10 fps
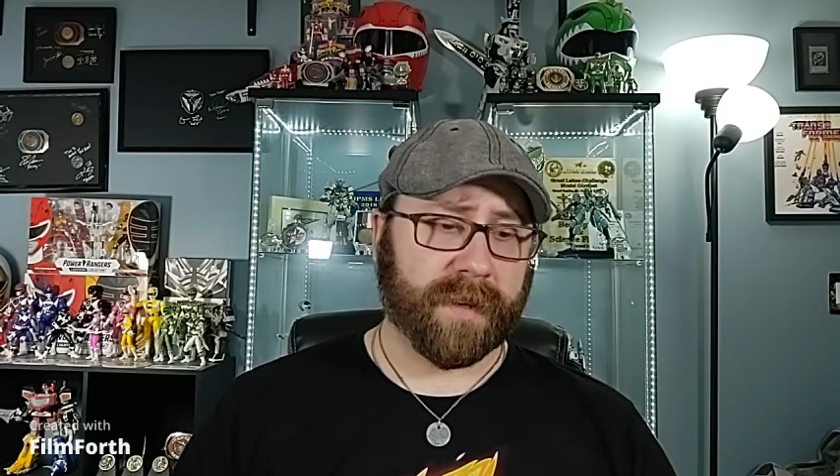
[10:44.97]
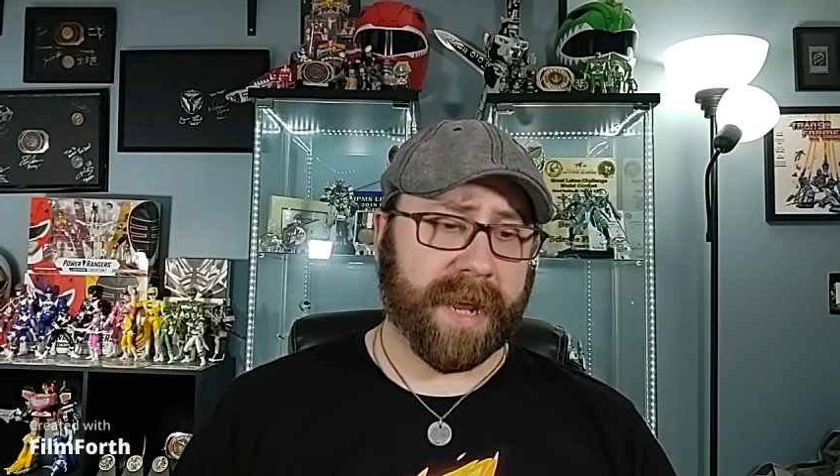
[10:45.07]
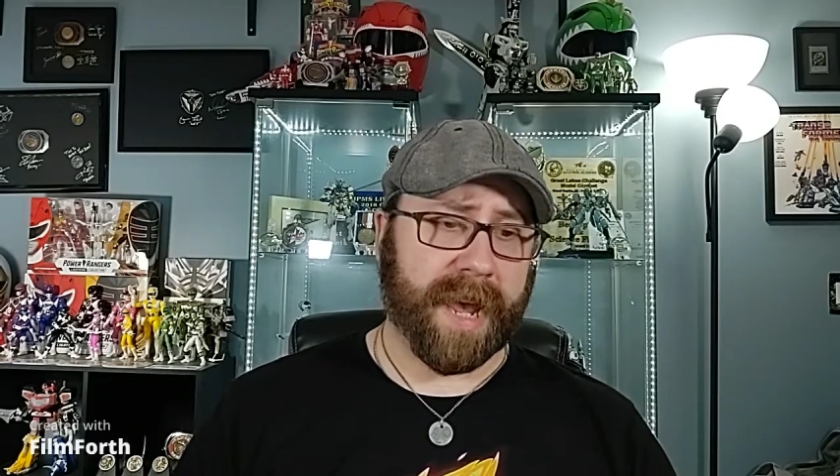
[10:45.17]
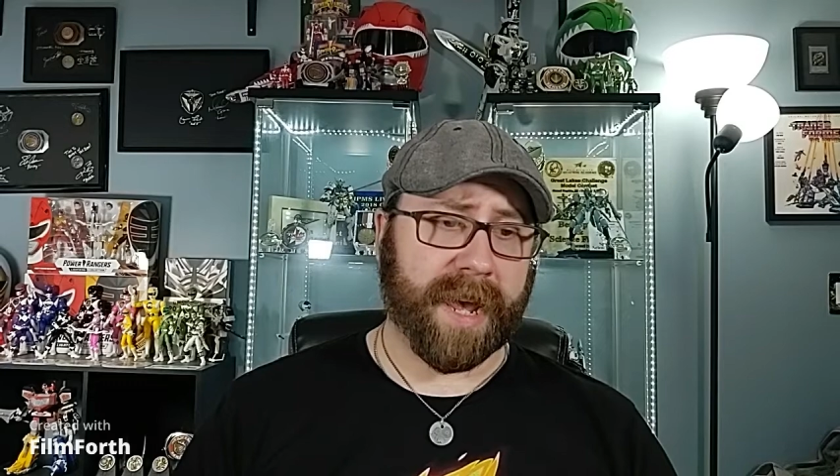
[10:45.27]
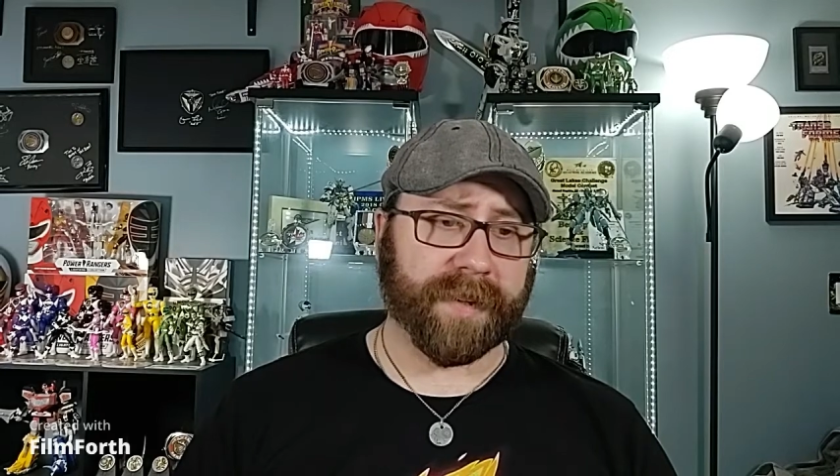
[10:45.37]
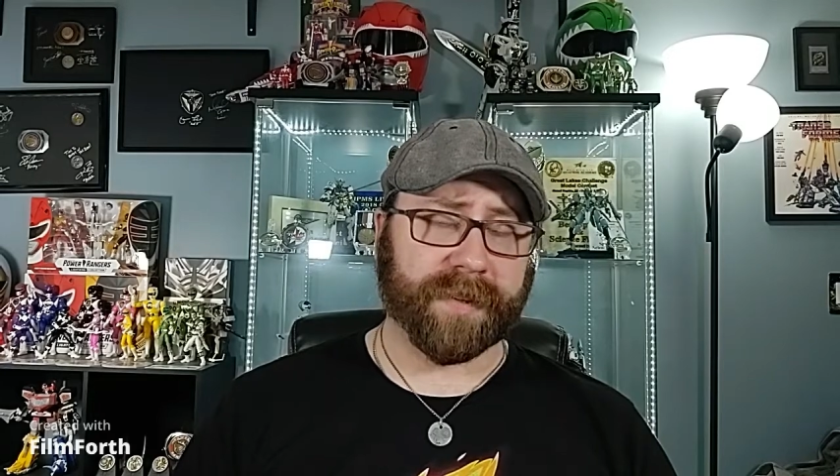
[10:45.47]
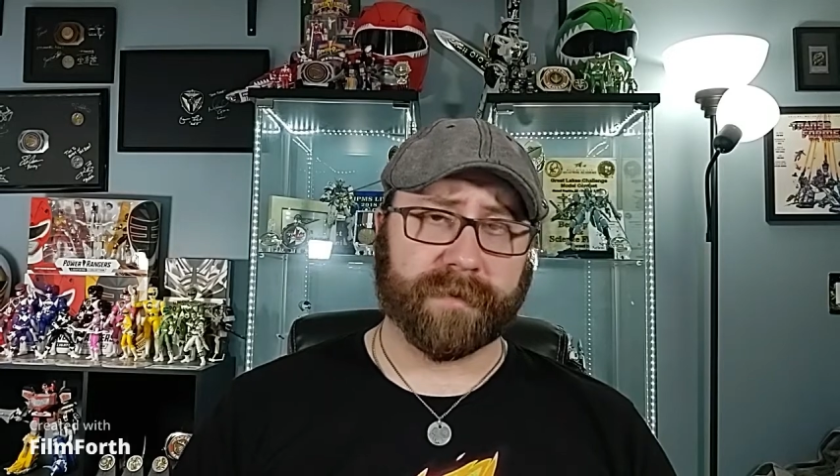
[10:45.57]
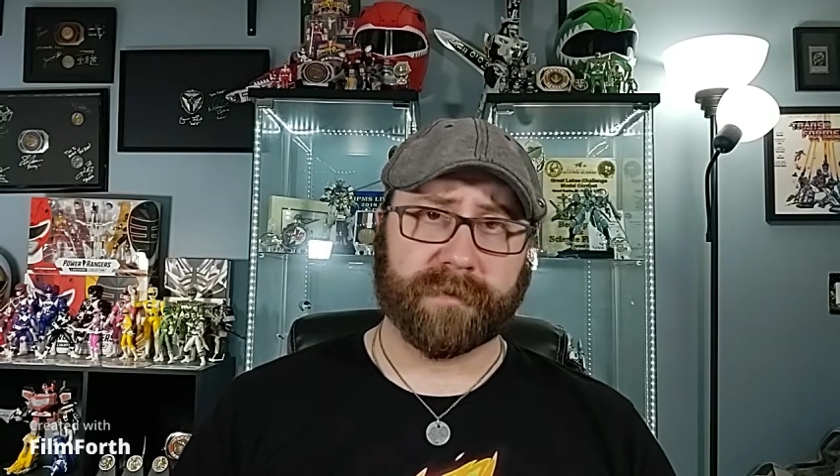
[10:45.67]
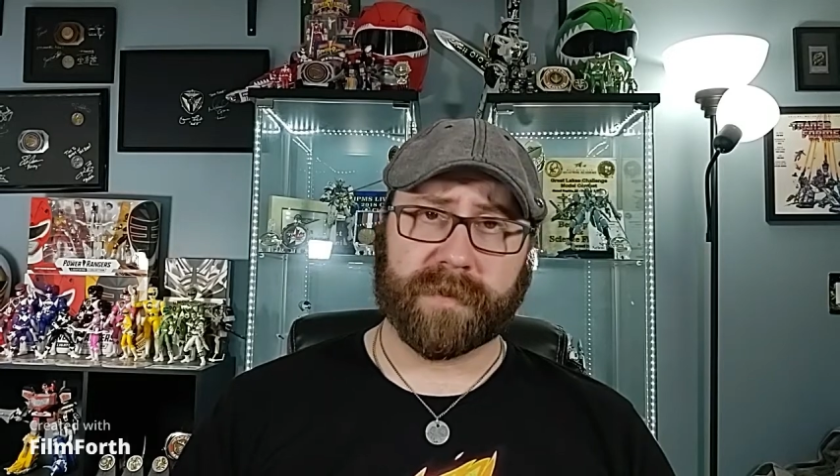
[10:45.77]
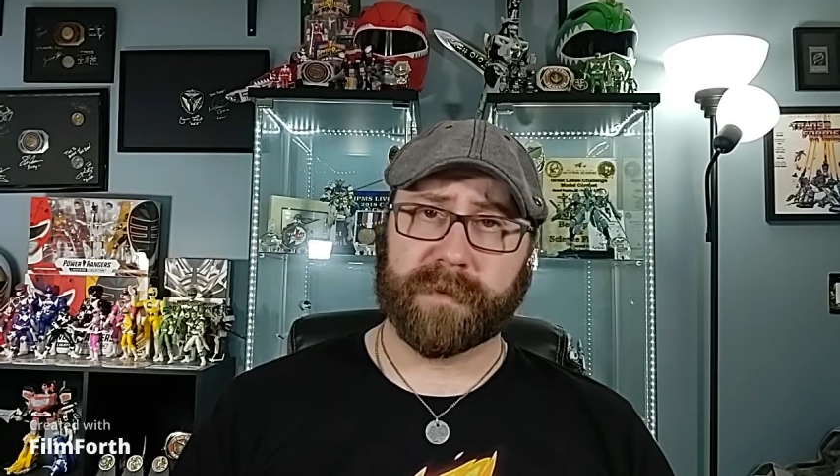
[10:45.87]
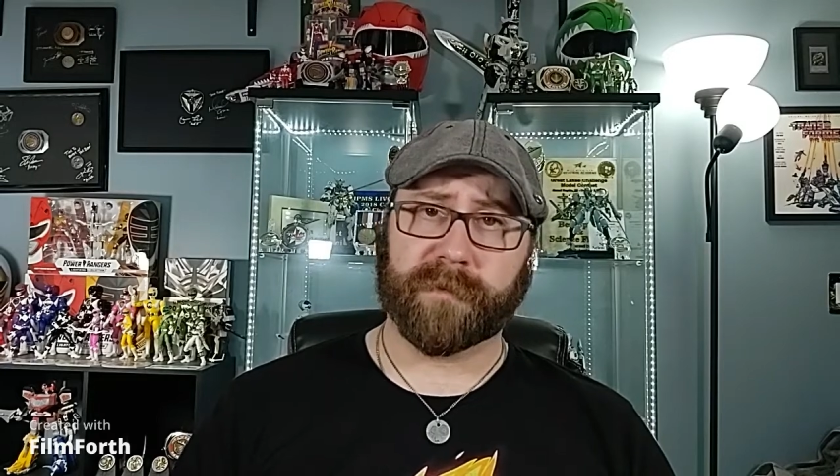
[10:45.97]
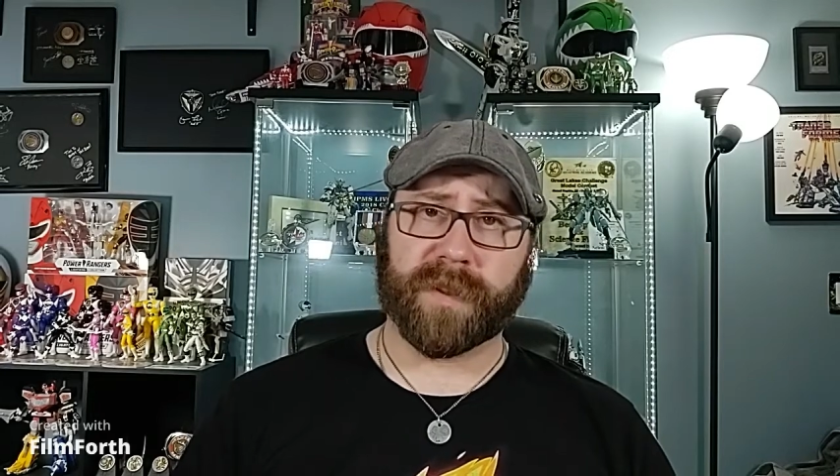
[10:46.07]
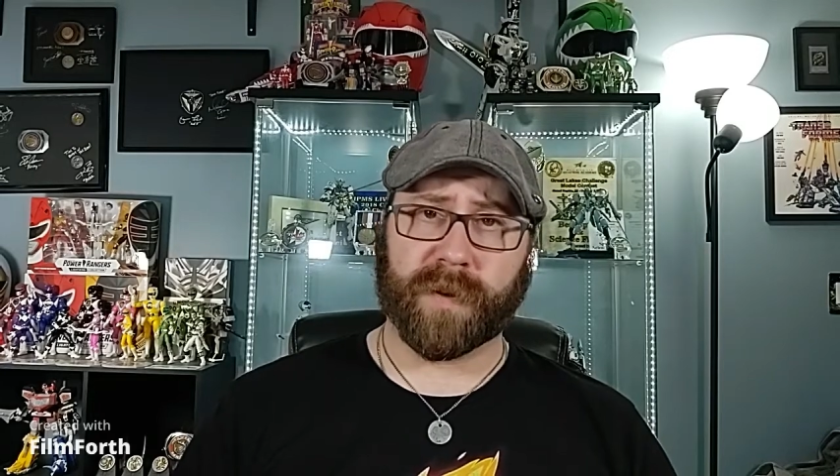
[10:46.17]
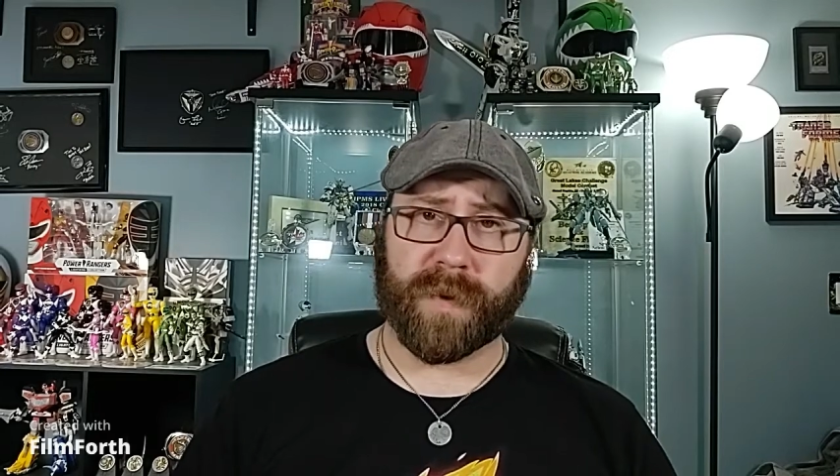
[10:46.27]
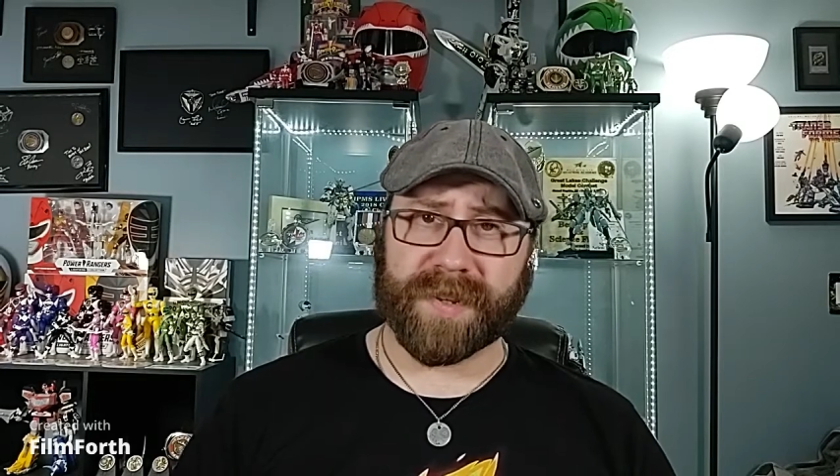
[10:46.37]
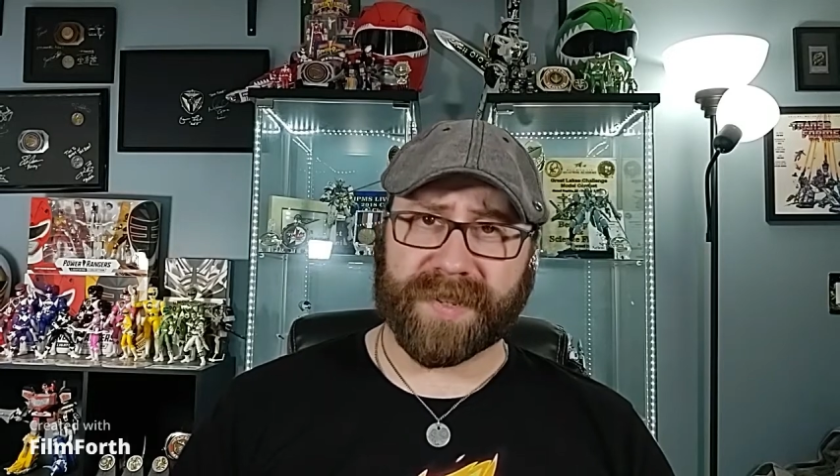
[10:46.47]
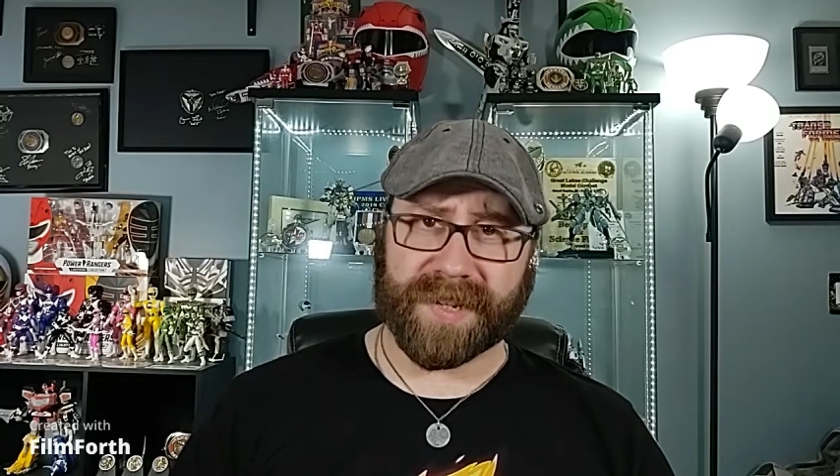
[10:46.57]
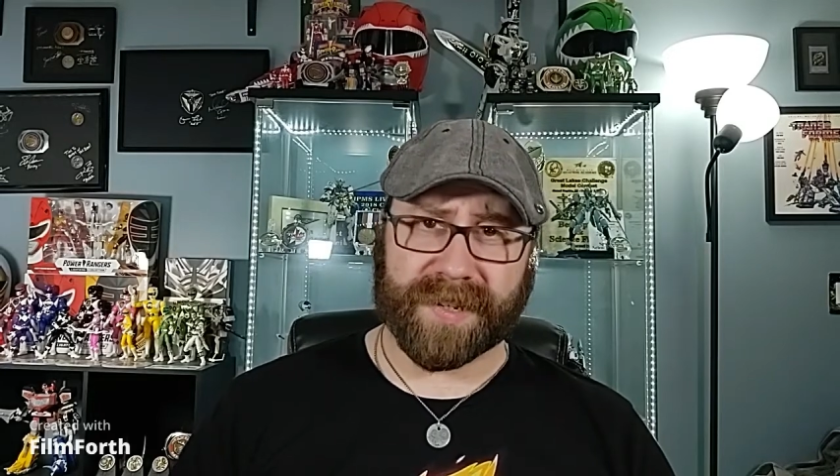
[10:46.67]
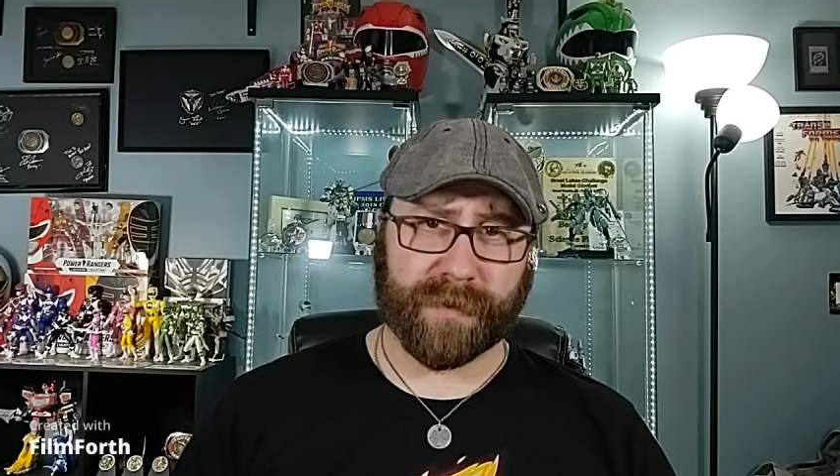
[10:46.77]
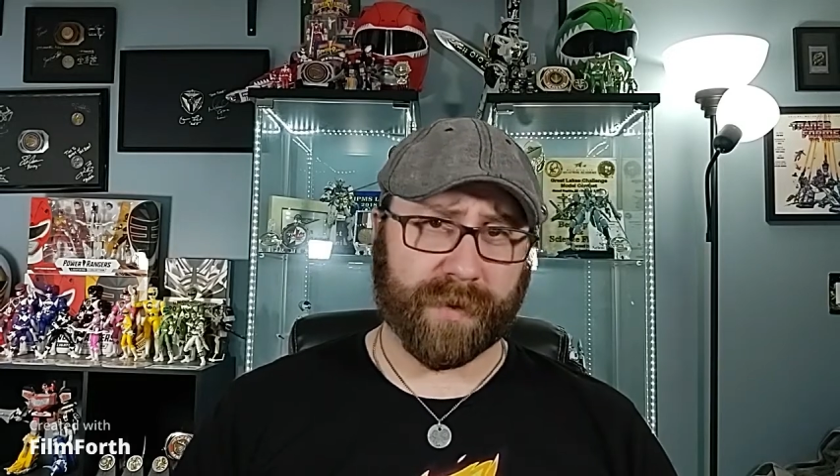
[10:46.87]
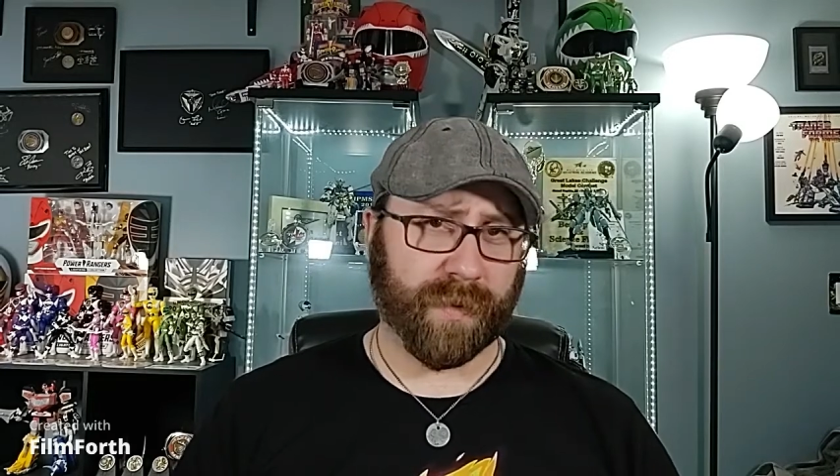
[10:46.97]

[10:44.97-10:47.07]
They had them for like 160 with